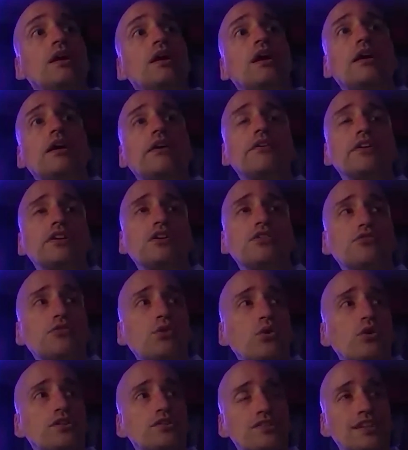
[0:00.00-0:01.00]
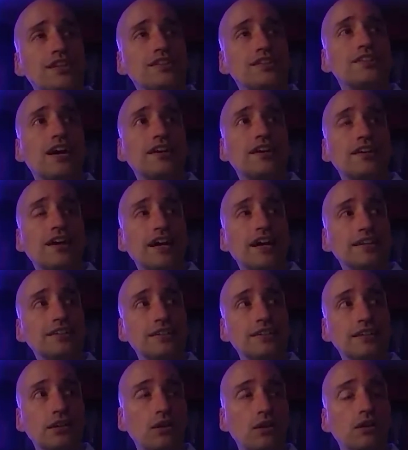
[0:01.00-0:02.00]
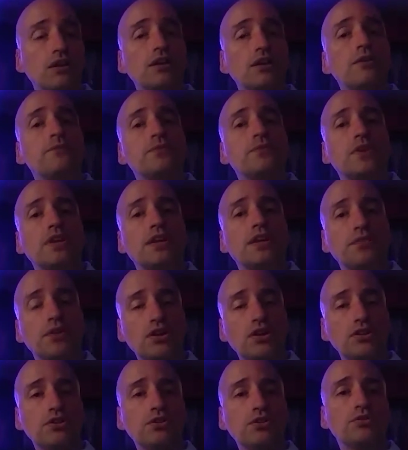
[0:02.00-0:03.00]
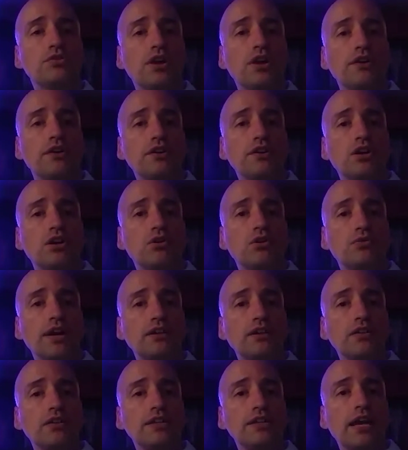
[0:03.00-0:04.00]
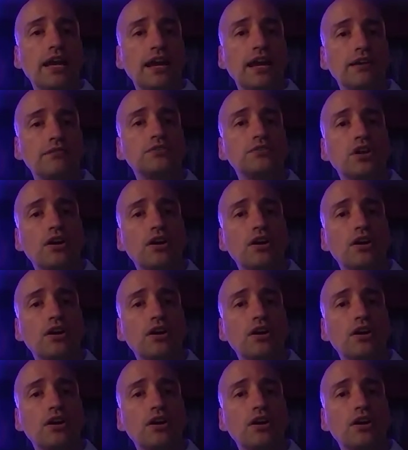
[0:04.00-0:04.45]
ARIA, of course, is not ideal. If you're going to use ARIA correctly, you have to